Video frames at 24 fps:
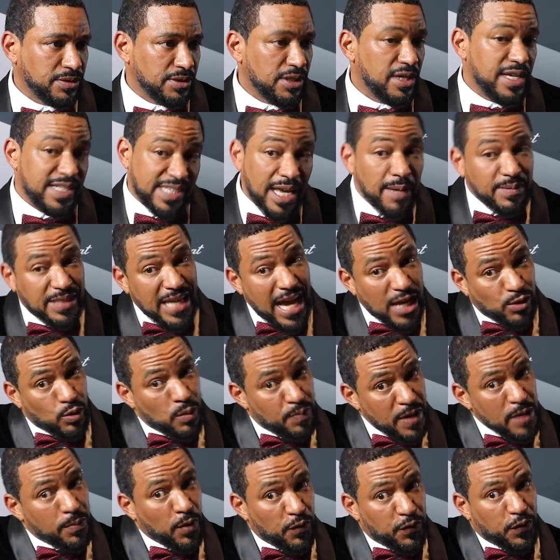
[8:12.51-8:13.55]
Sometimes when
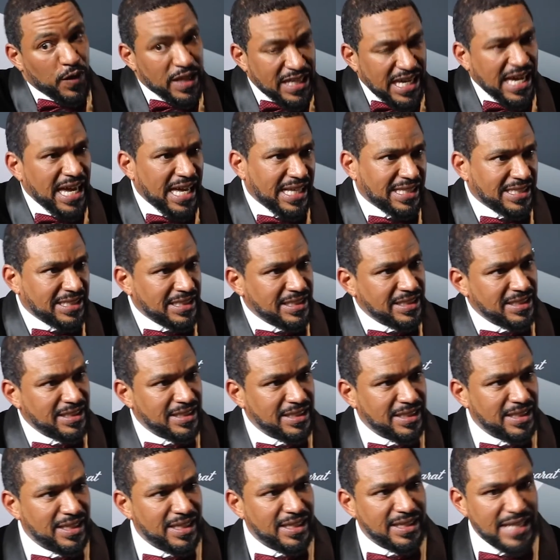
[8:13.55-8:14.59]
people forget
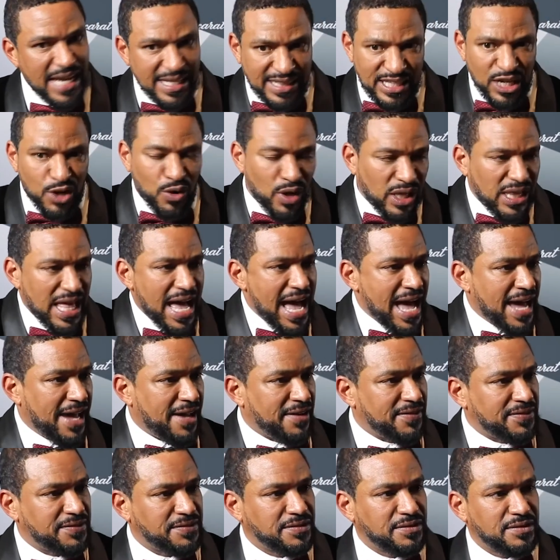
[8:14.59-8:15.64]
that they're alive,
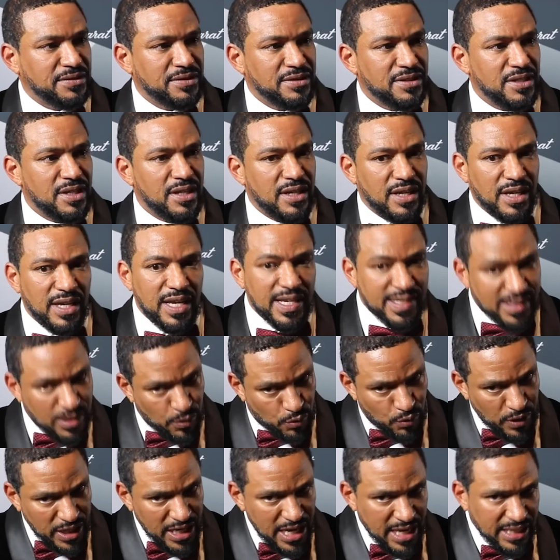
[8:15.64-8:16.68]
it's to
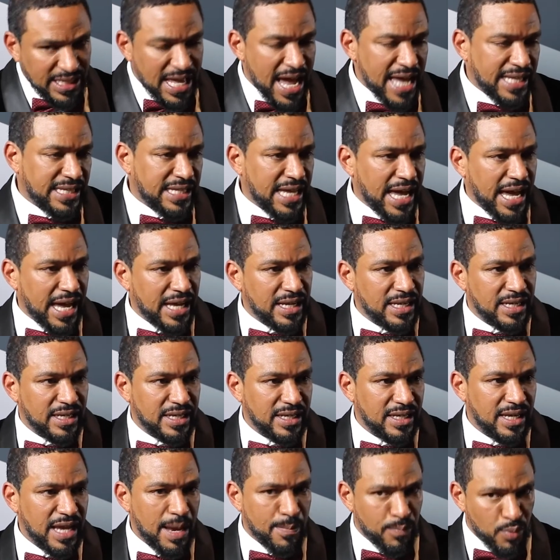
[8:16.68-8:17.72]
reignite that
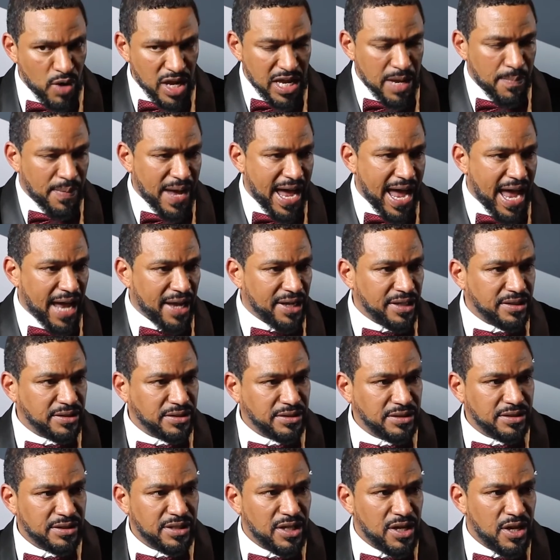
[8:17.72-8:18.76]
and bring it back.
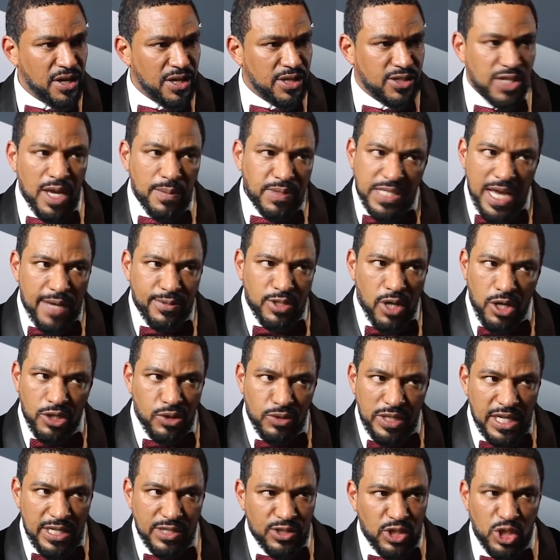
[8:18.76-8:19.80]
Sometimes all you
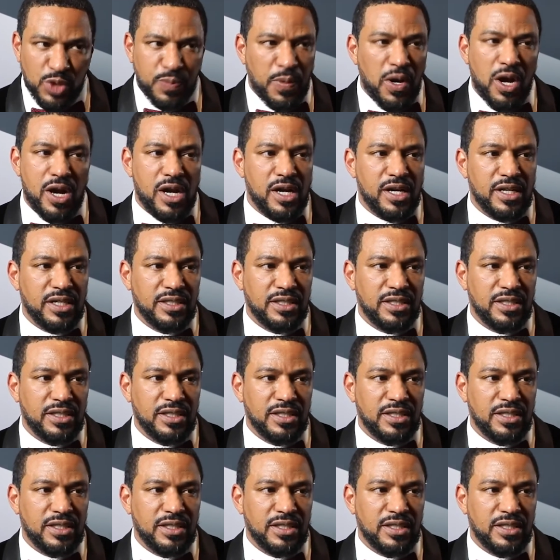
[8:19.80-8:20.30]
need is a spark.